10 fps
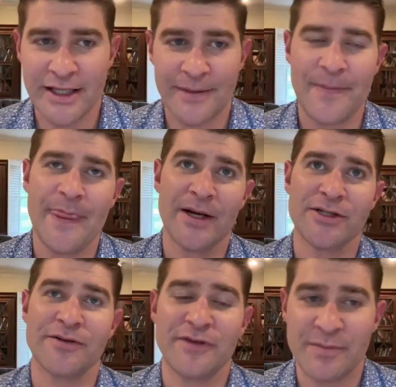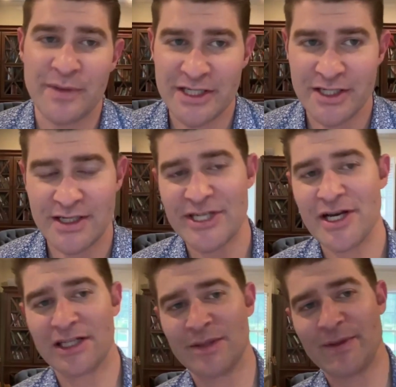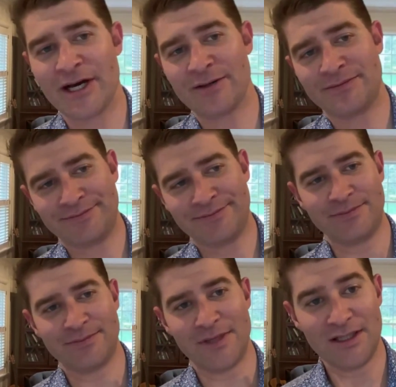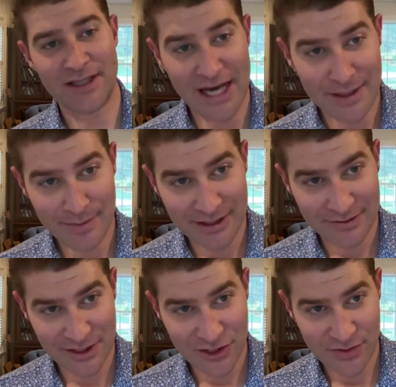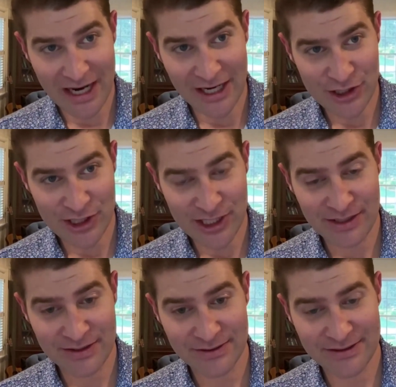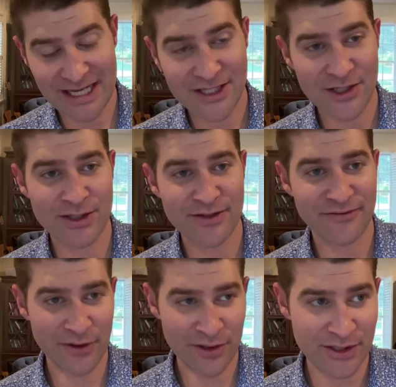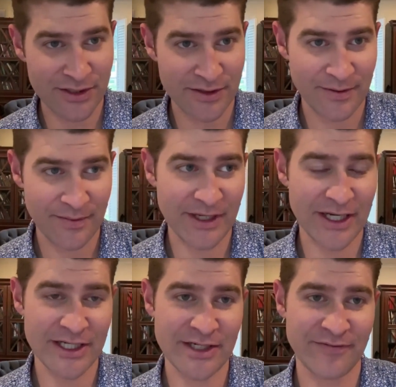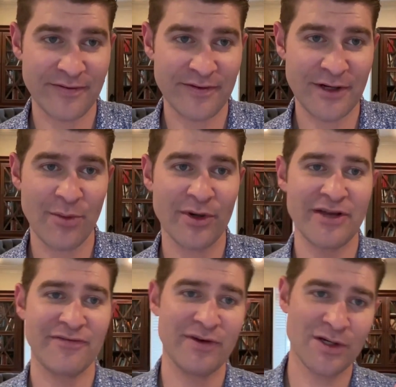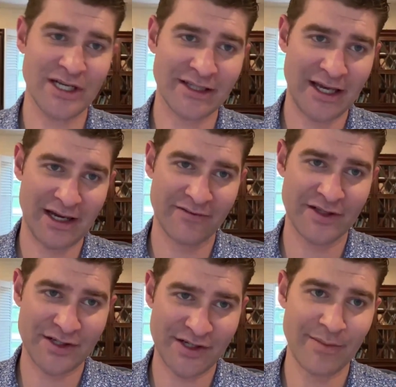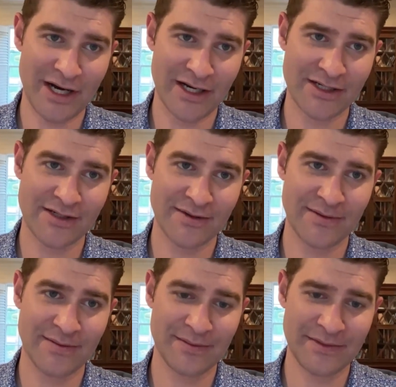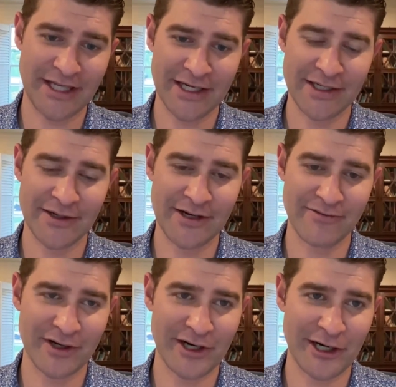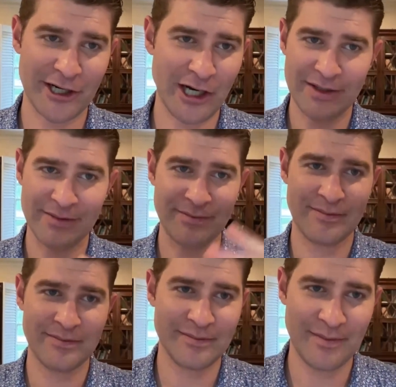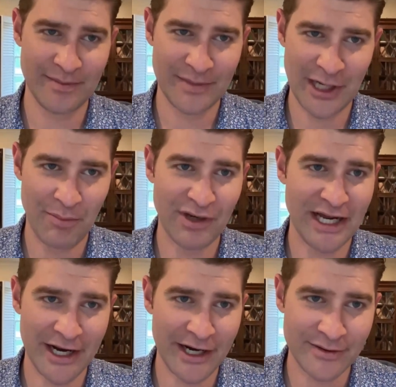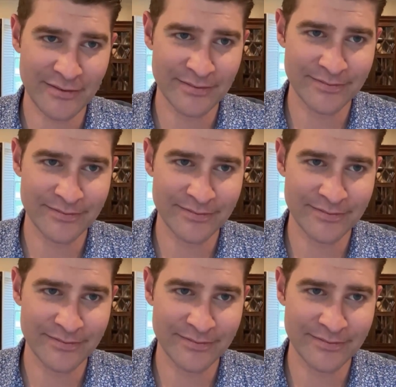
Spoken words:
that there's a few pieces. We talked about alignment with strategy. That starts first, because if nobody feels like they have the sandbox, then they're never going to go and, play in it,